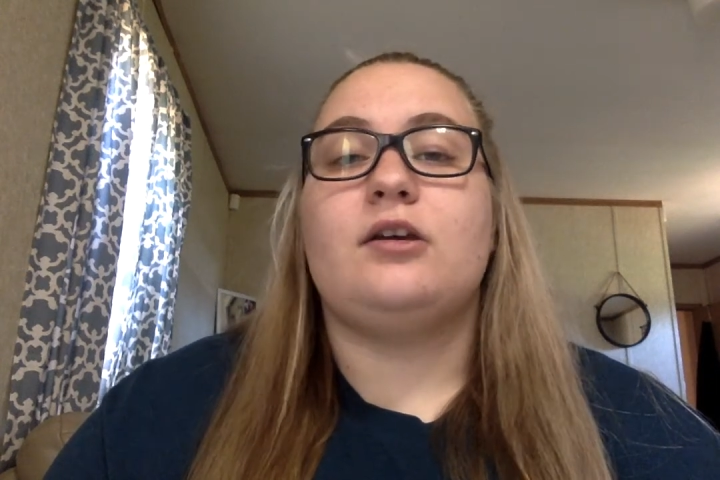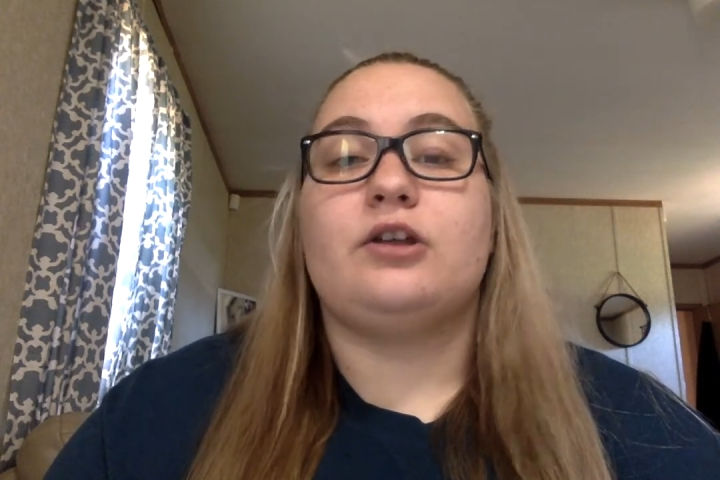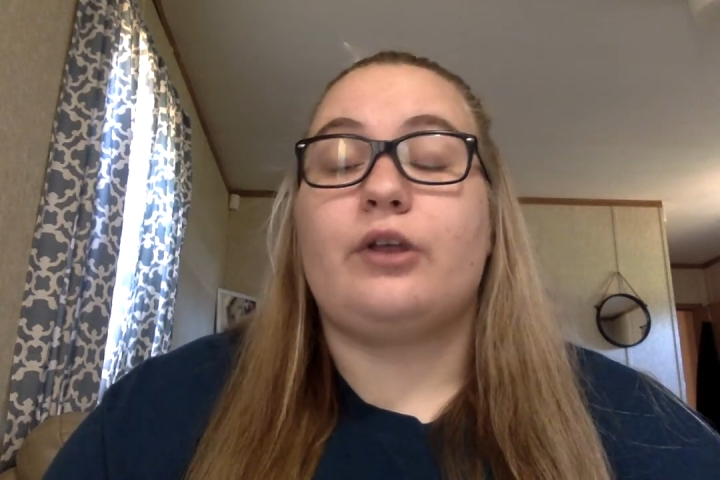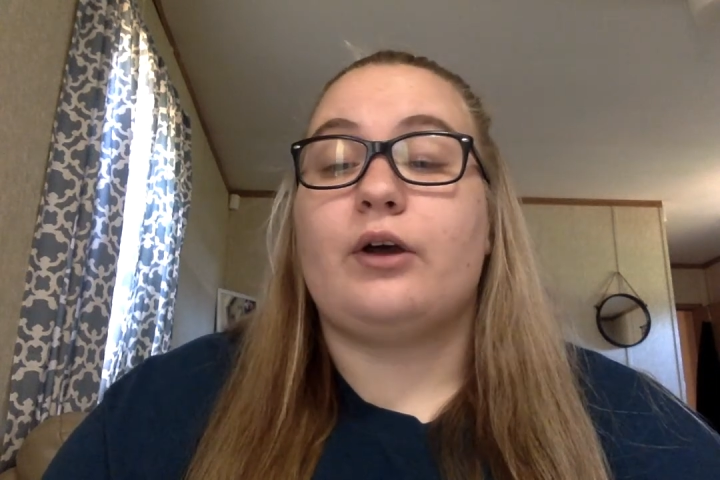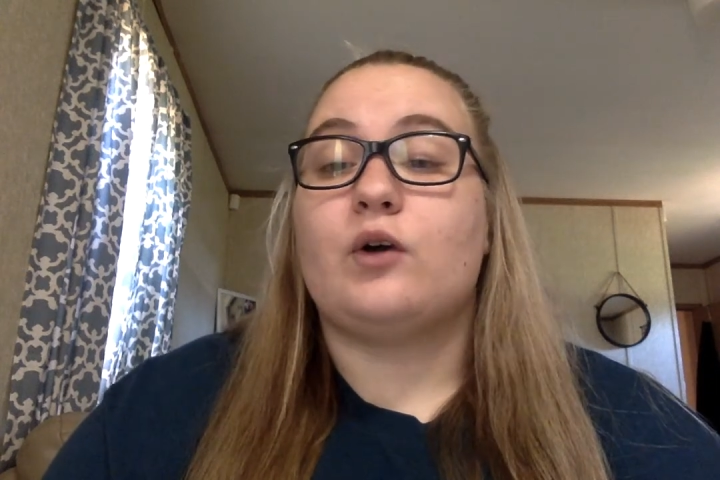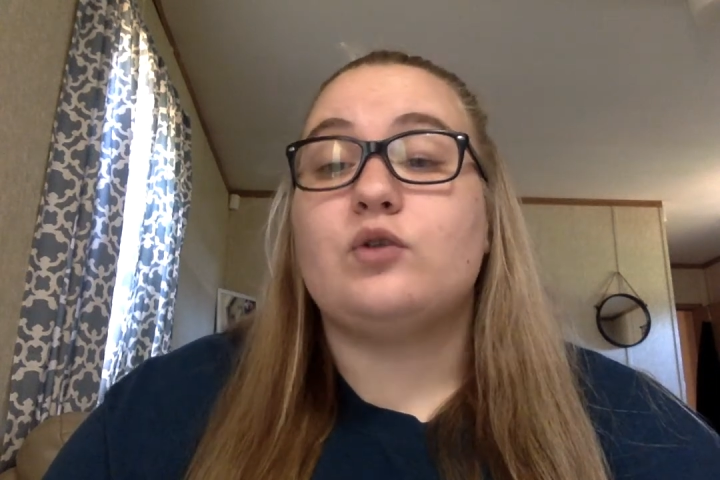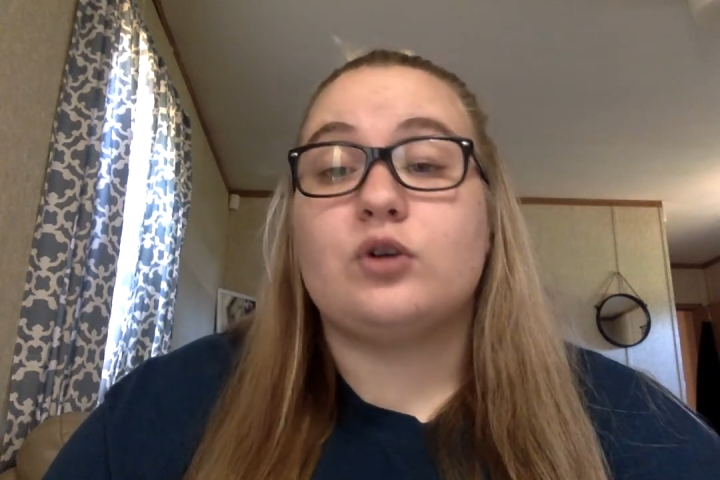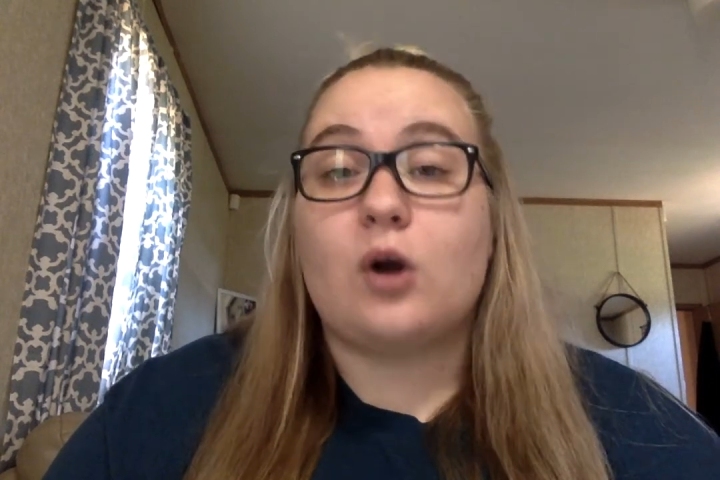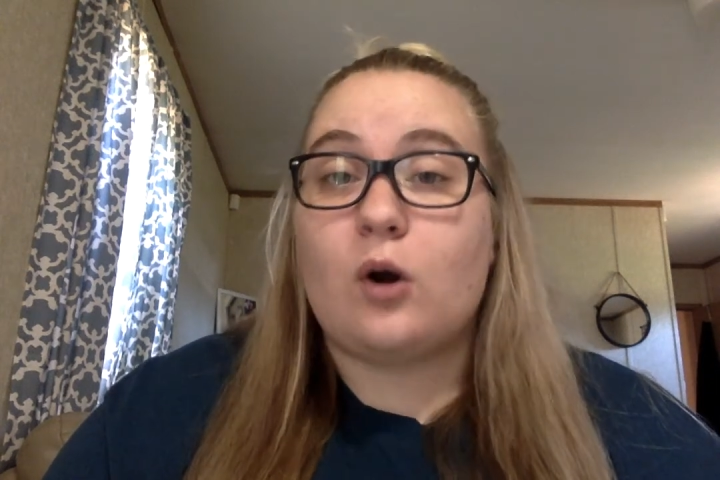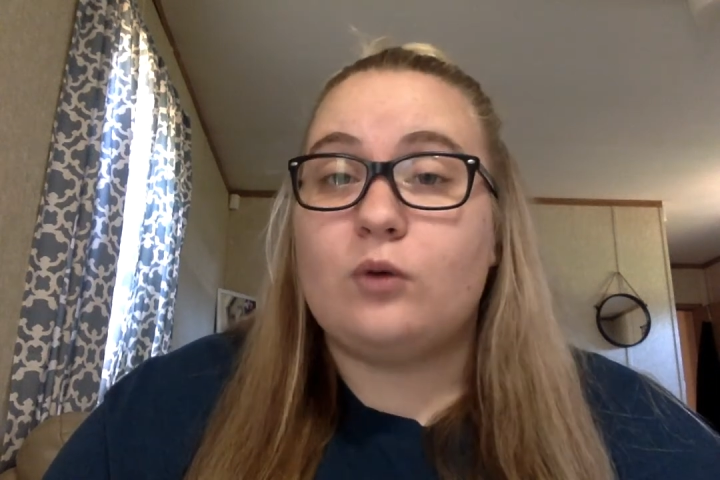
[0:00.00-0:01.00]
Good luck on
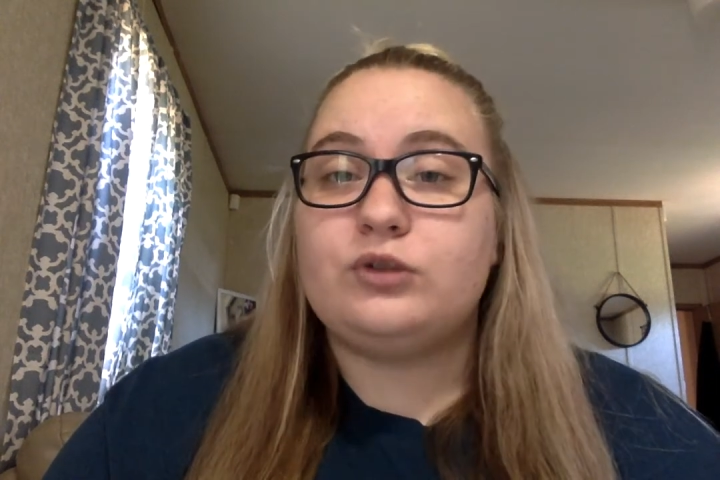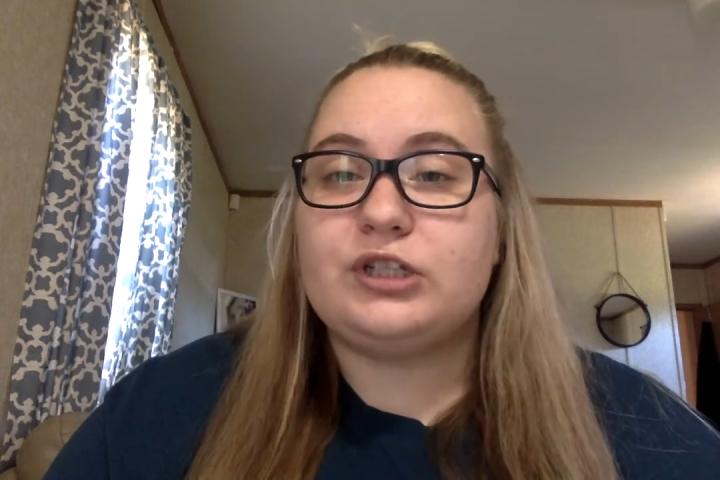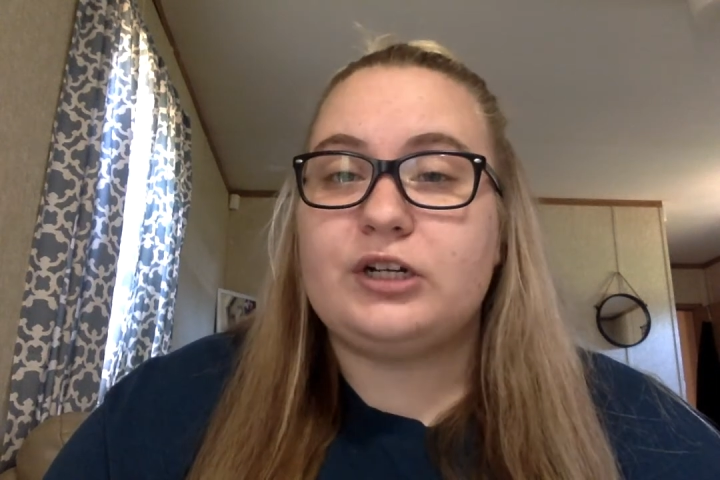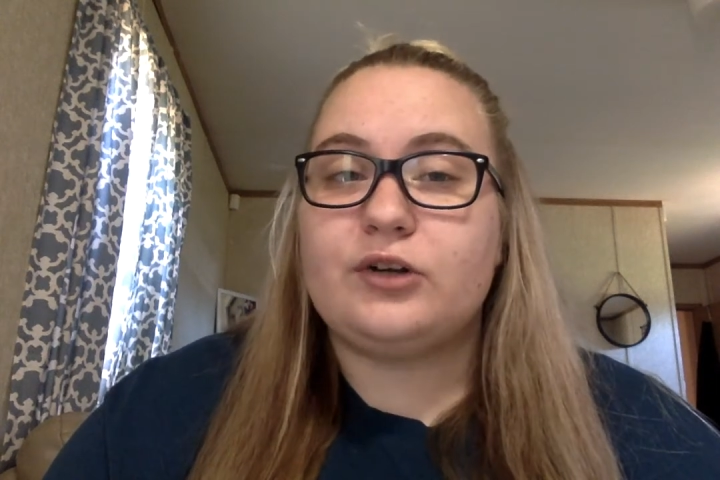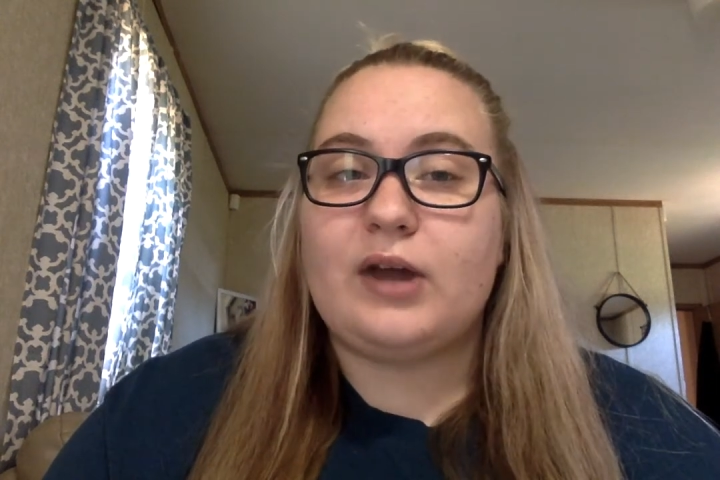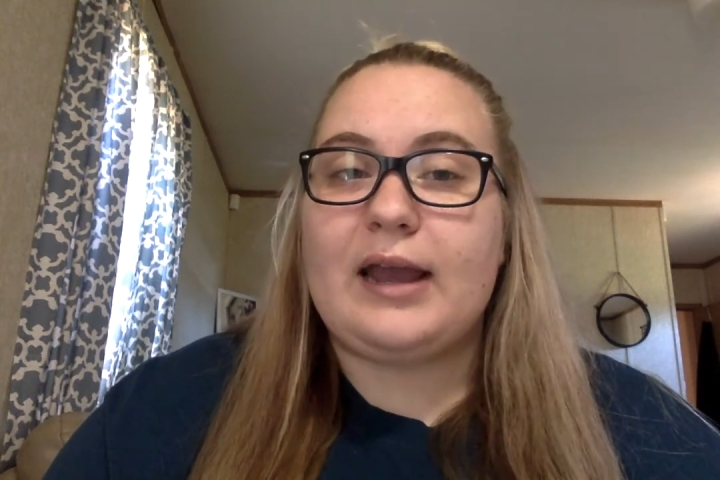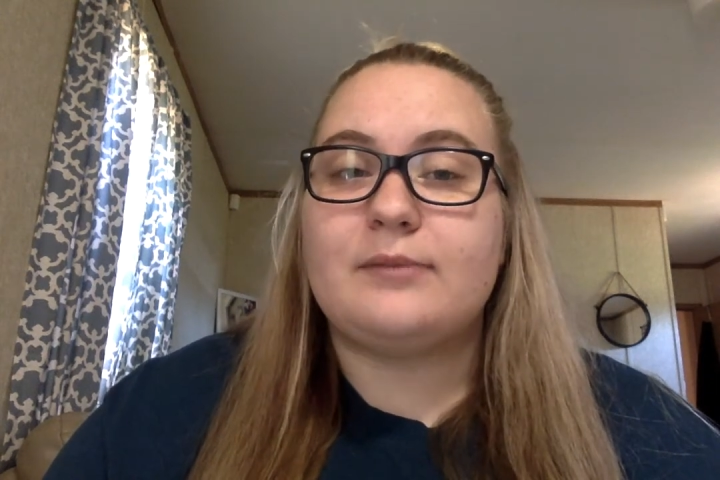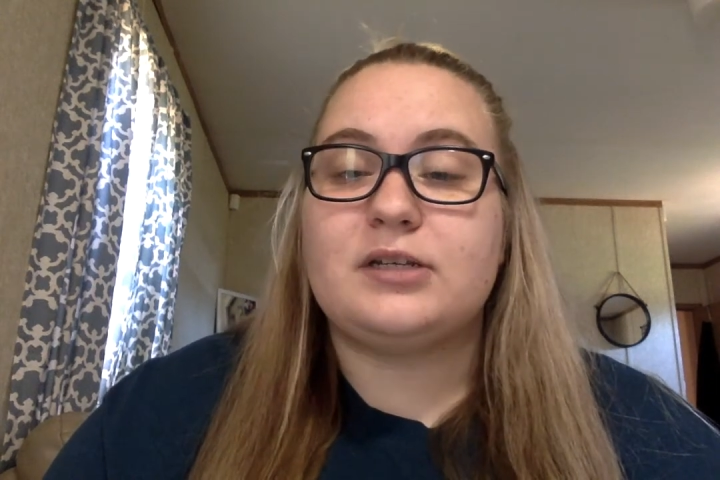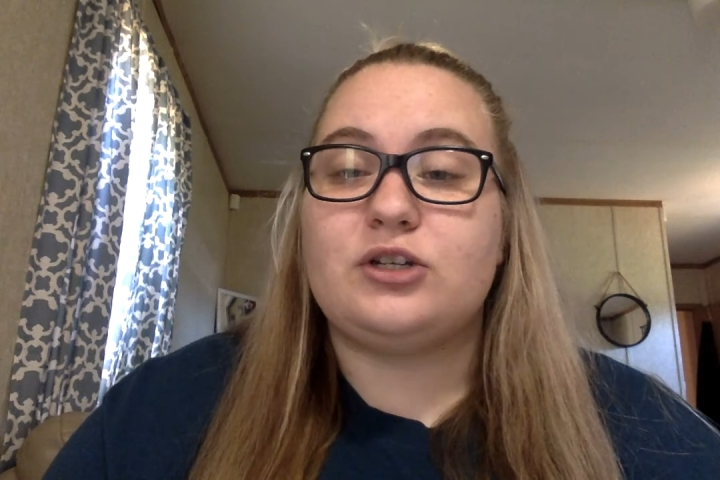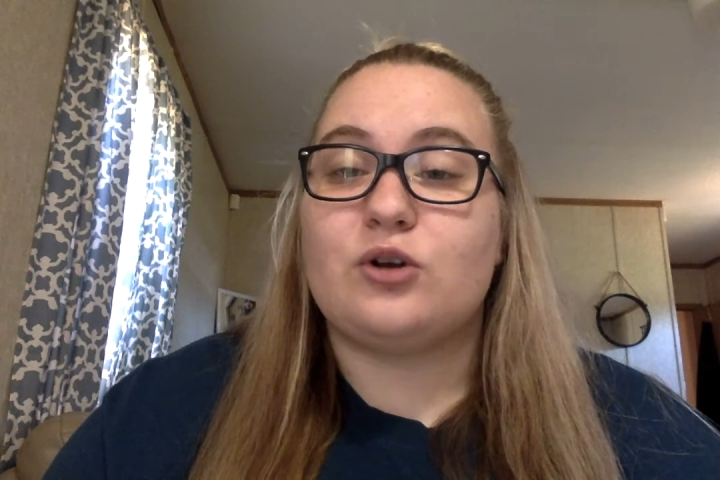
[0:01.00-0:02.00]
your own
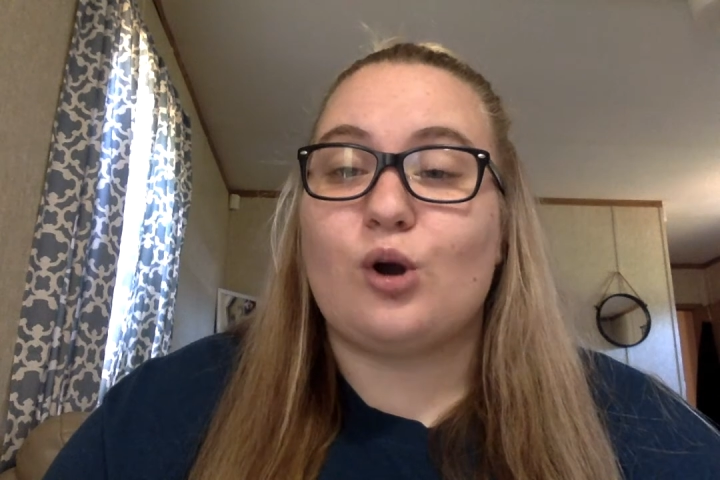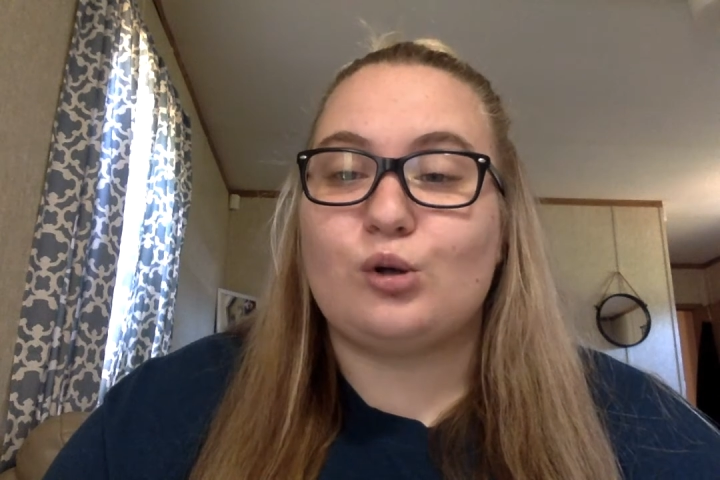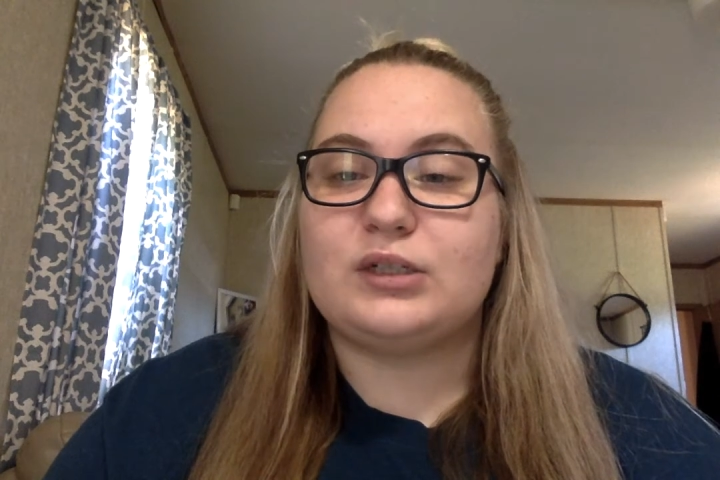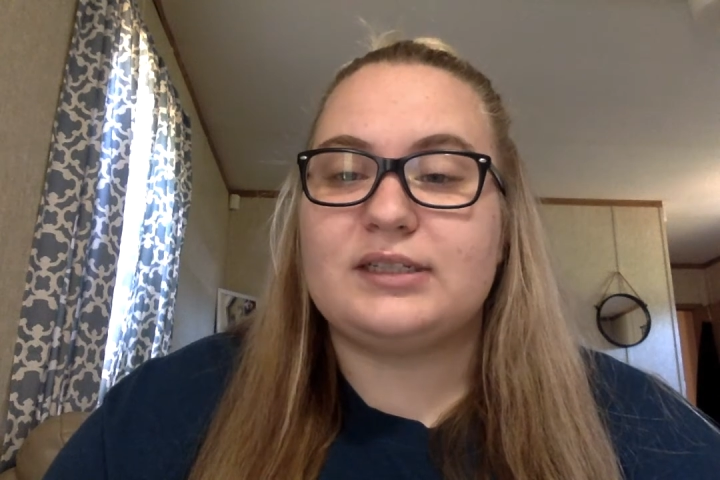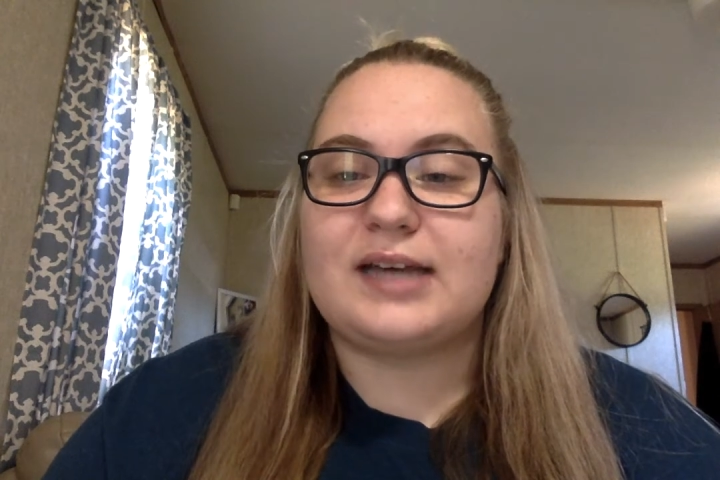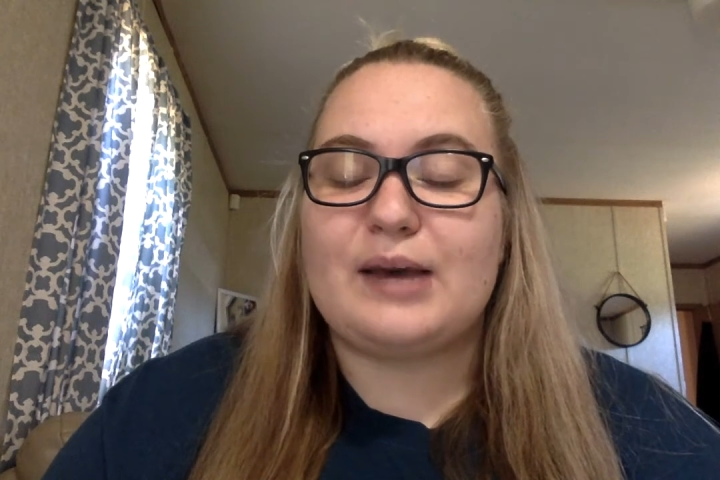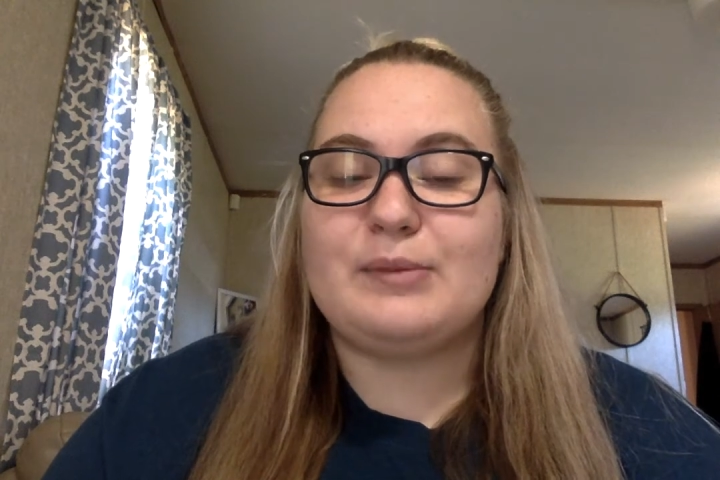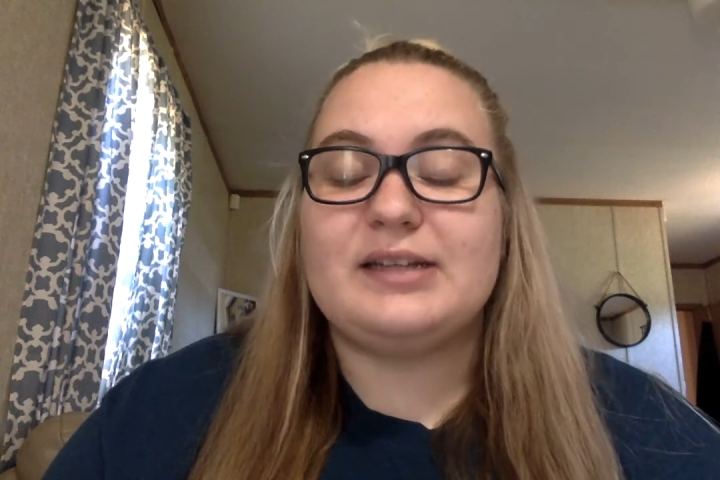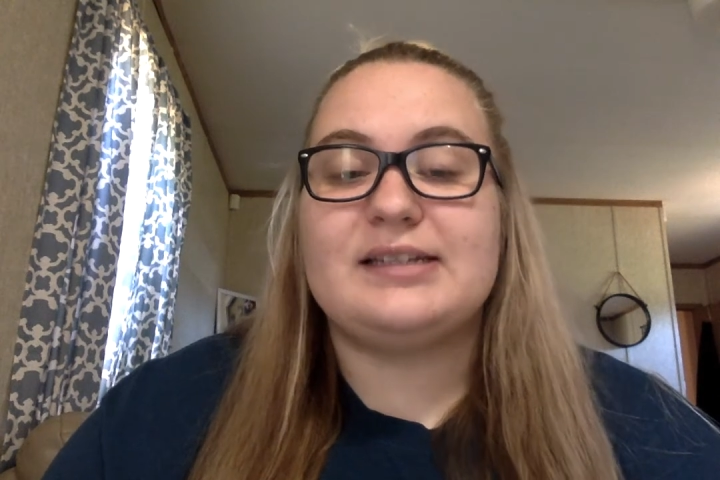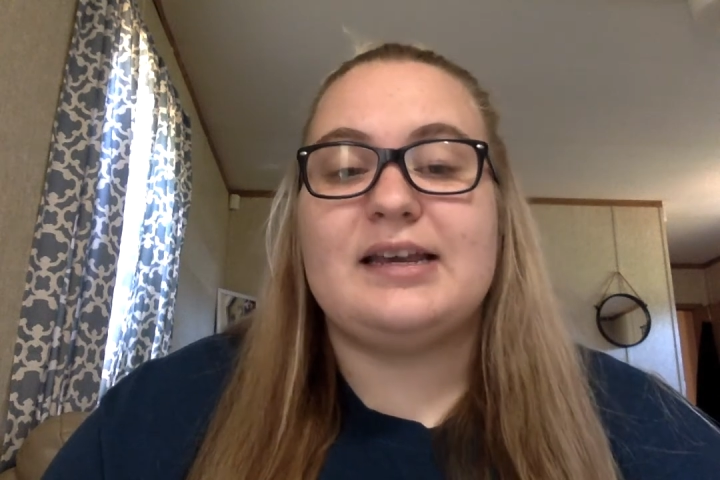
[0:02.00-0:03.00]
genograms and your own
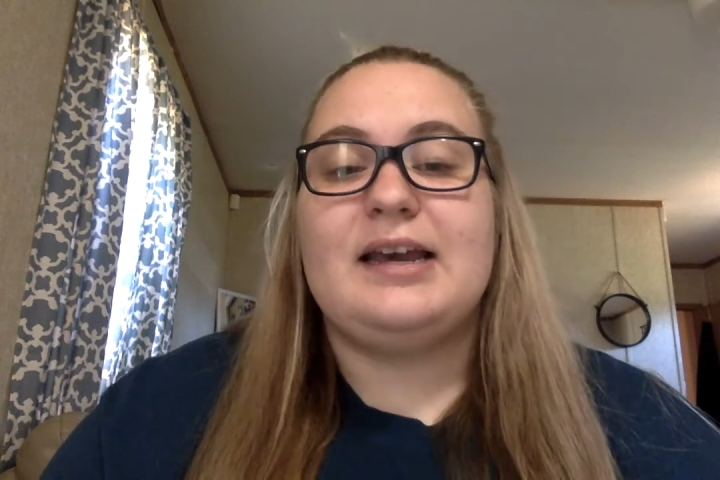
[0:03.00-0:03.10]
assignments.